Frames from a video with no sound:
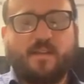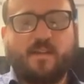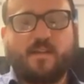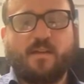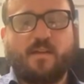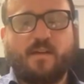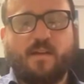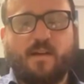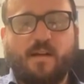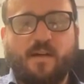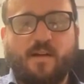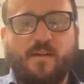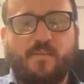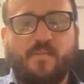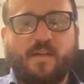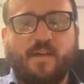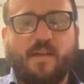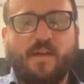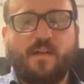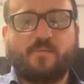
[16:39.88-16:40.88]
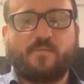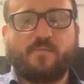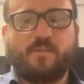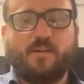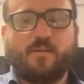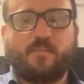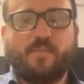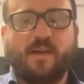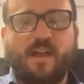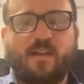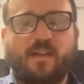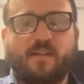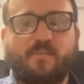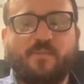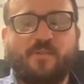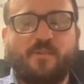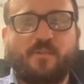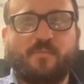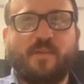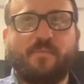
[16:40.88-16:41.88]
And we'll
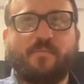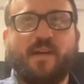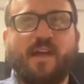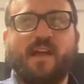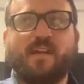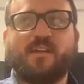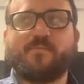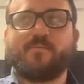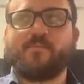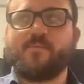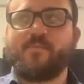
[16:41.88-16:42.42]
be back,